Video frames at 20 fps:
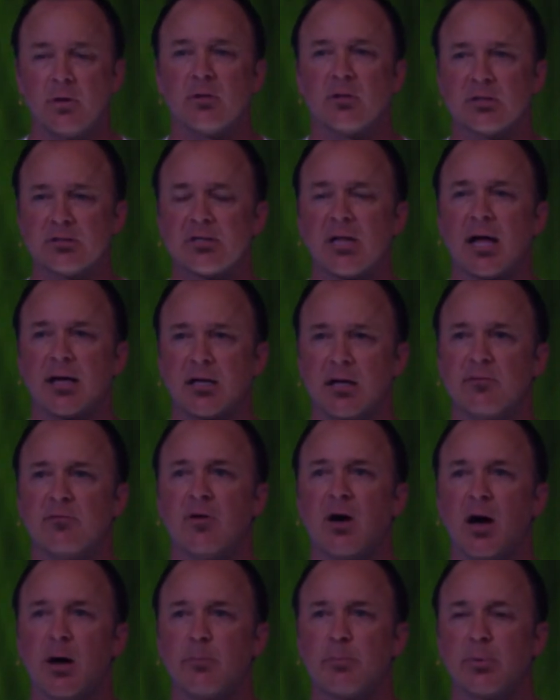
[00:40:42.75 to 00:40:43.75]
Let's not give
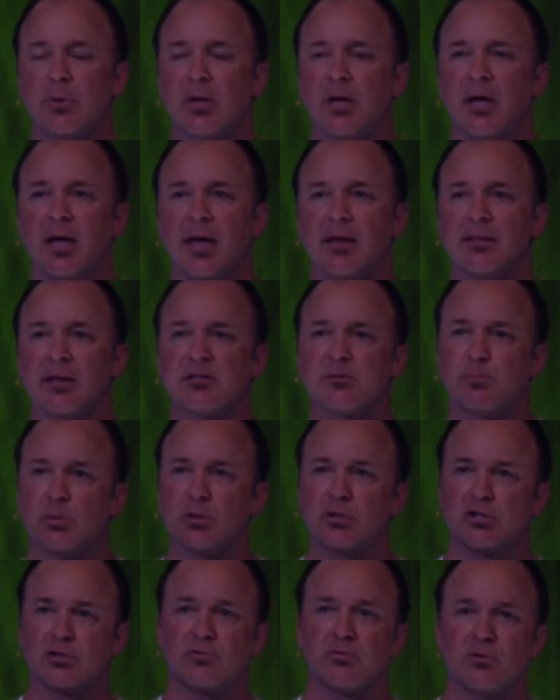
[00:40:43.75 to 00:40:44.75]
up. And let's
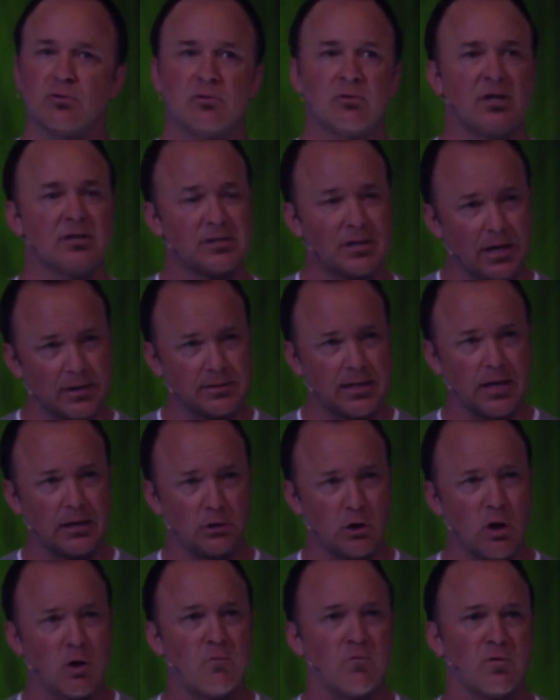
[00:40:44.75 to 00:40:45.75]
push through. Let's not take
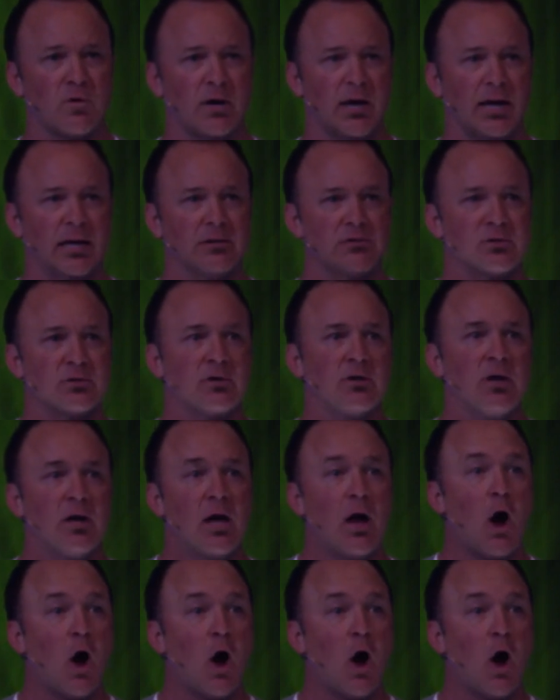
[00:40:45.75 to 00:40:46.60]
no for an answer.